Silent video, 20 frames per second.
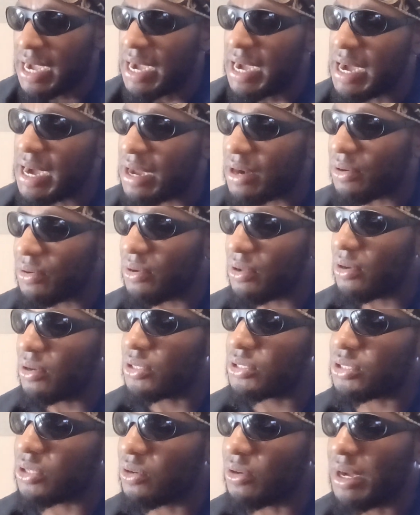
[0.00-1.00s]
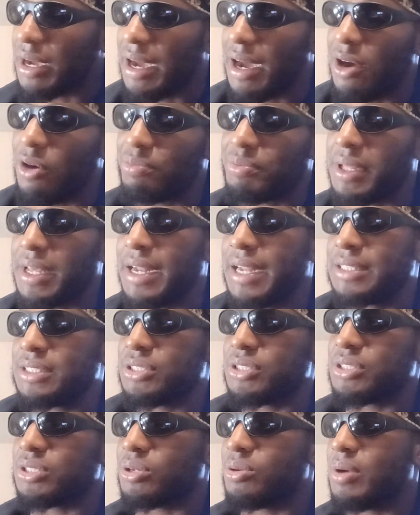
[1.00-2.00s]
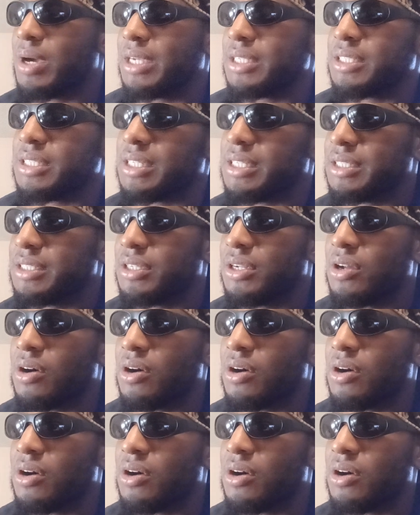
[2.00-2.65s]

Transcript: I don't know. So I hope that answers the question.